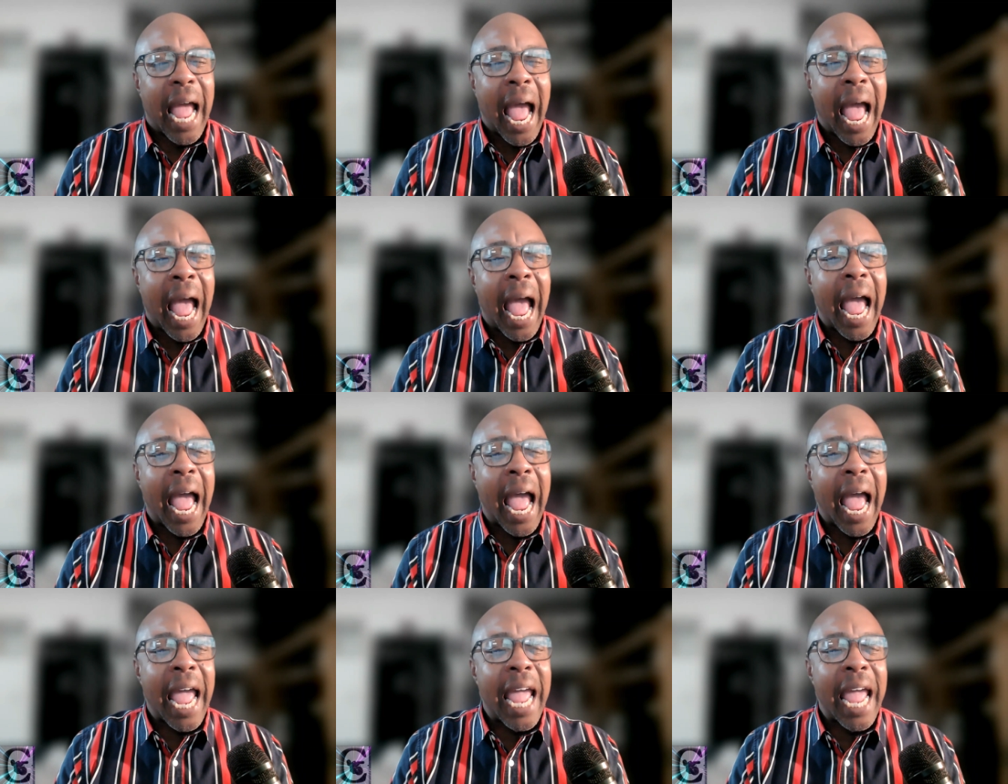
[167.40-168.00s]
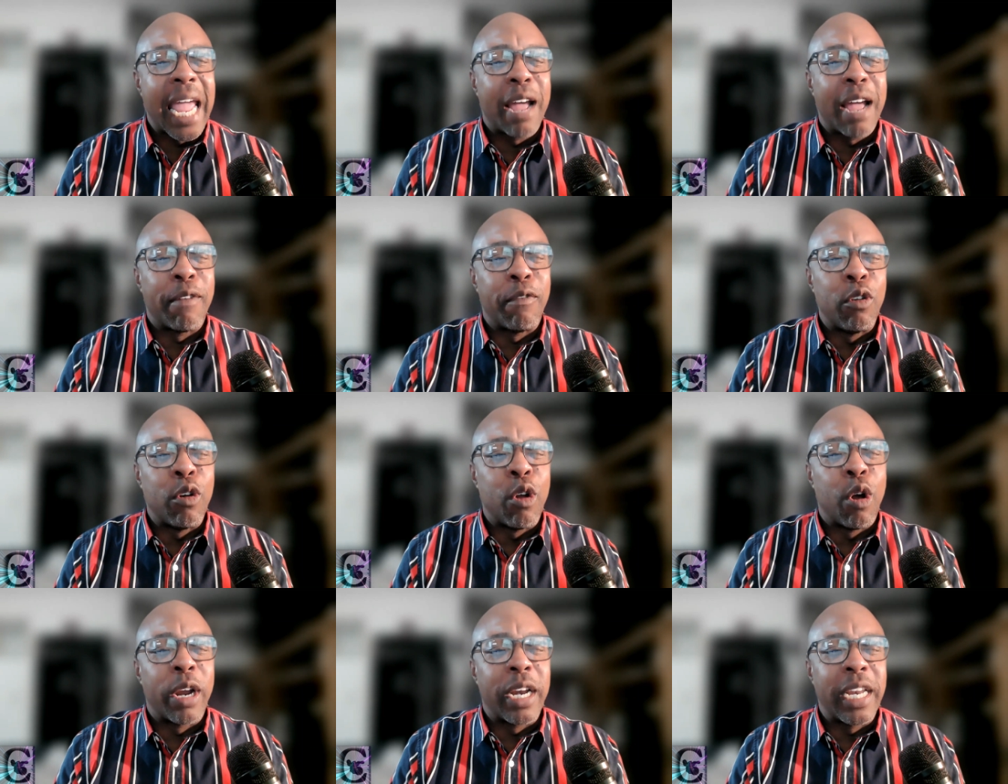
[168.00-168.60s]
I have
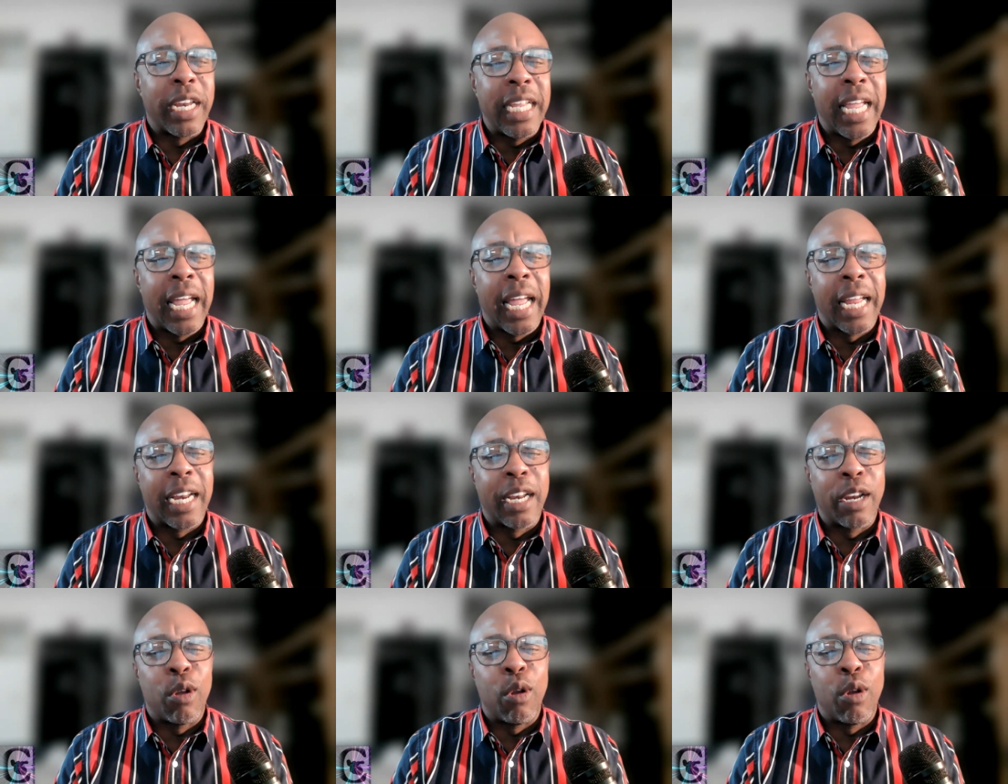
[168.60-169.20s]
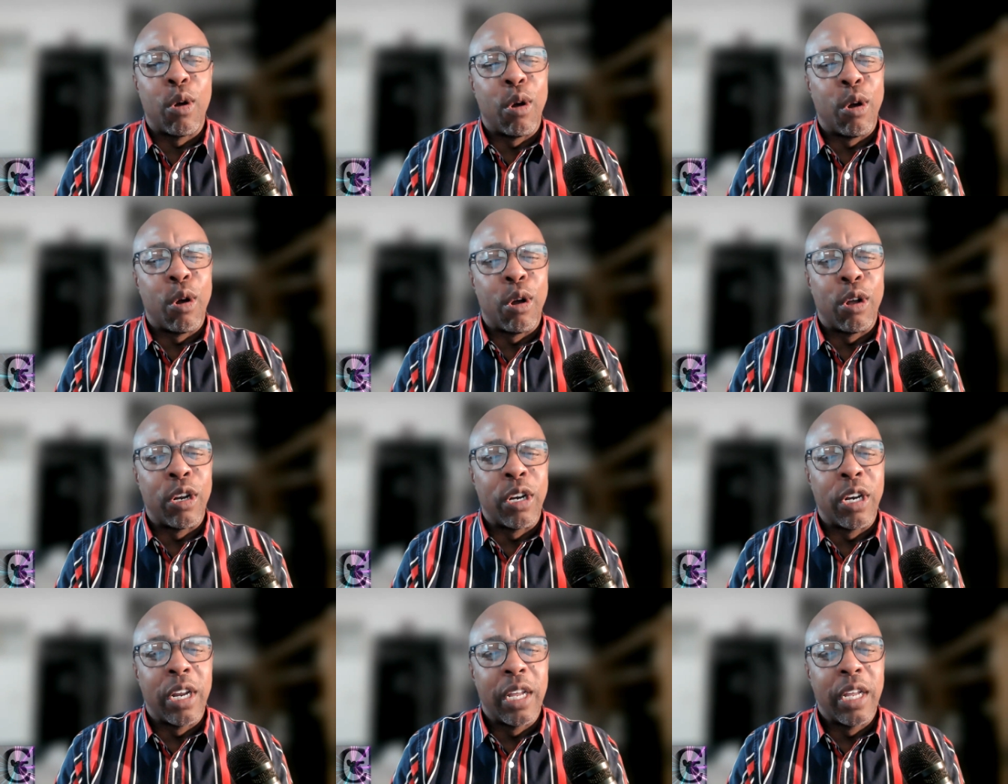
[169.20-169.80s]
not yet
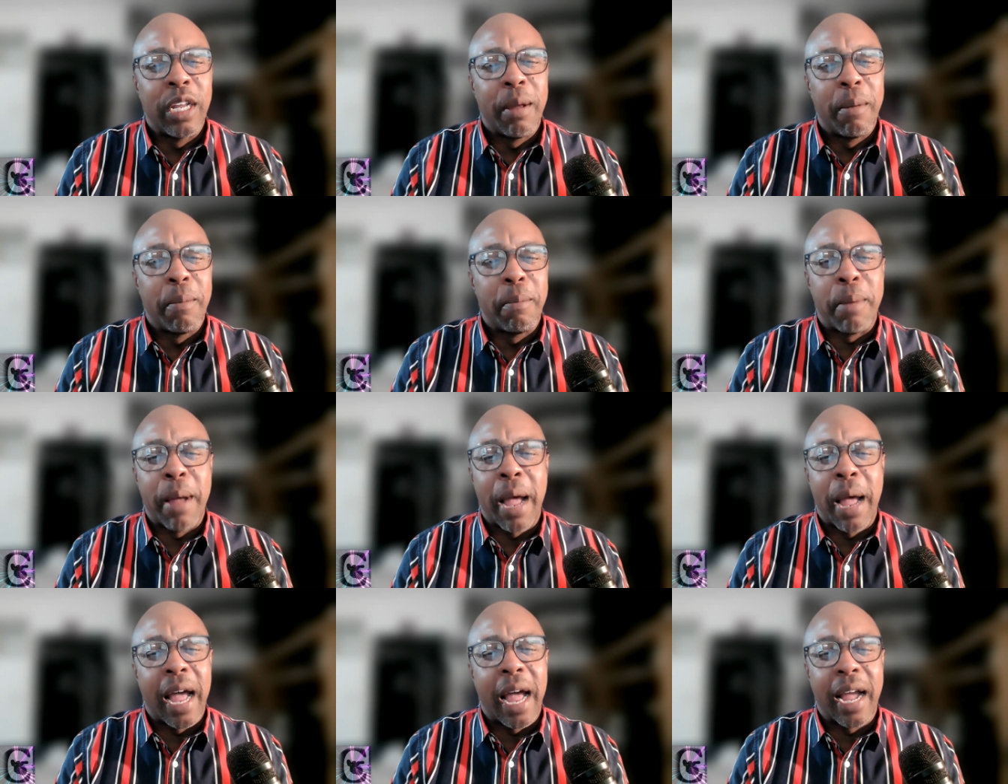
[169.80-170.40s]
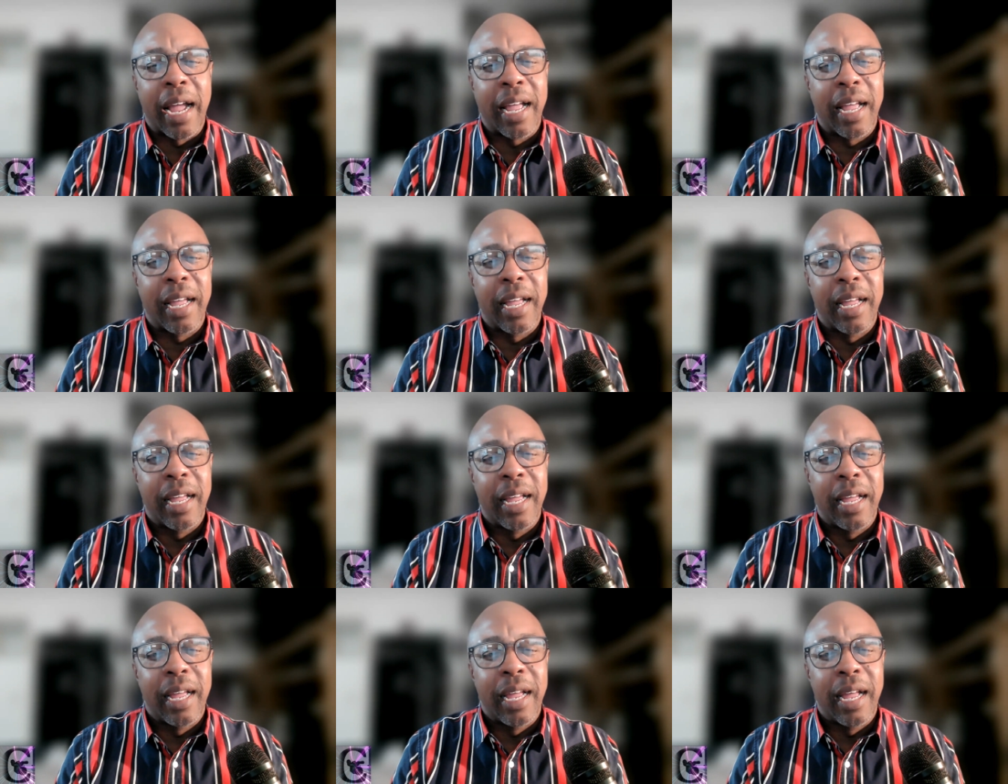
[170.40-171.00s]
gone back
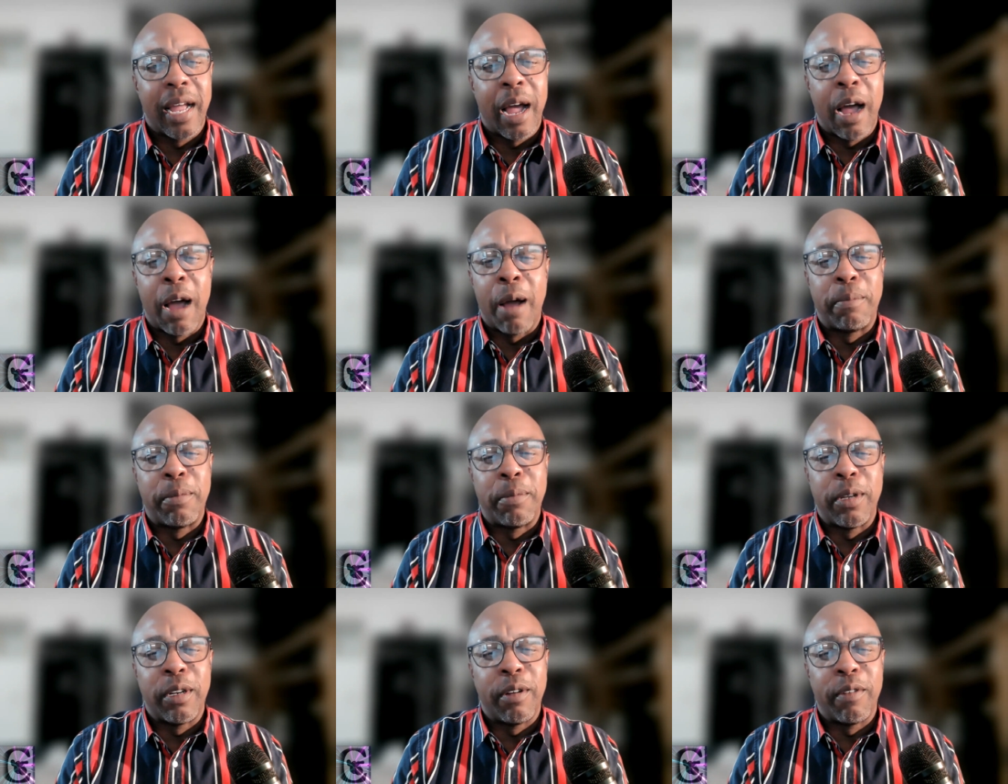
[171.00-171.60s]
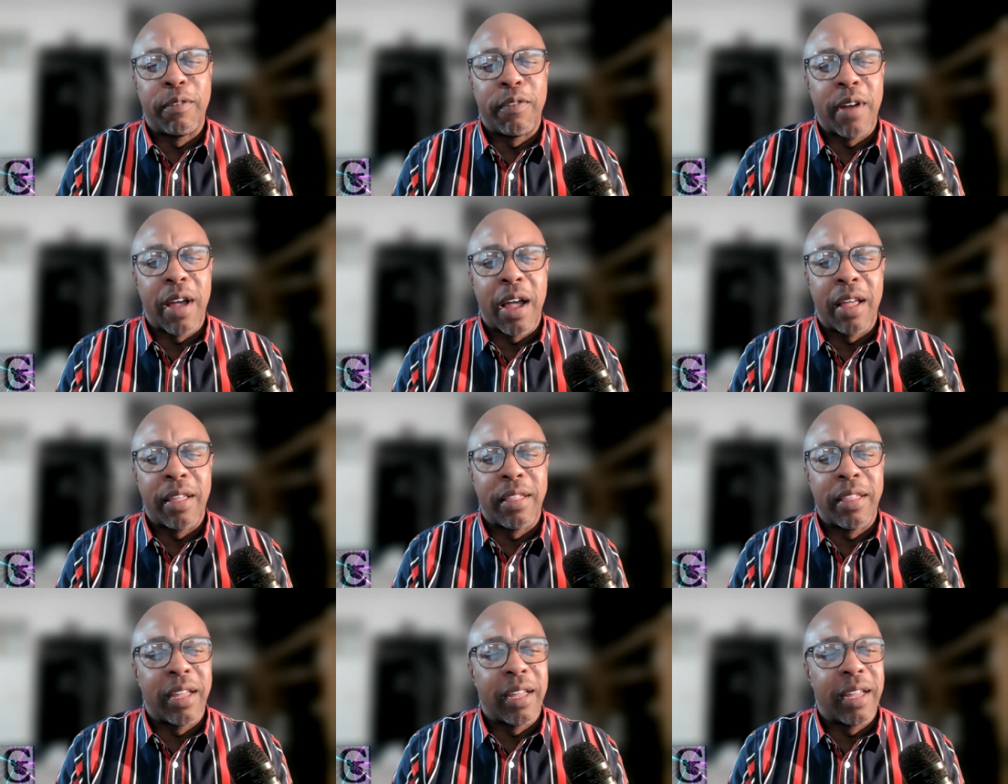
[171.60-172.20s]
up to the
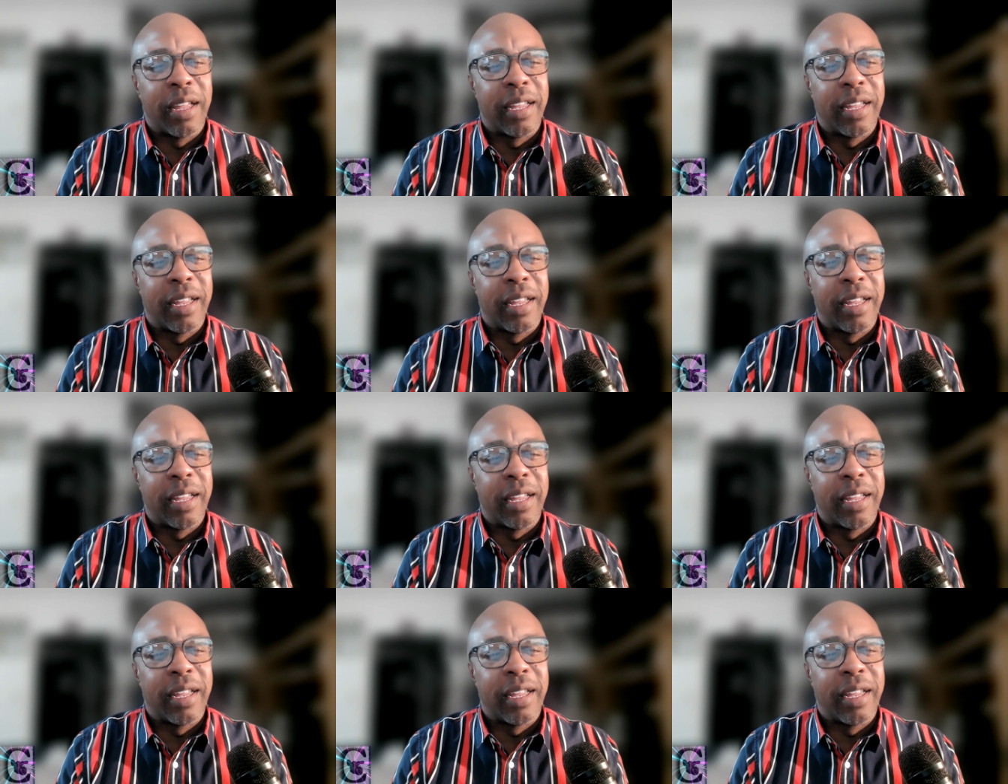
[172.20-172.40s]
Father,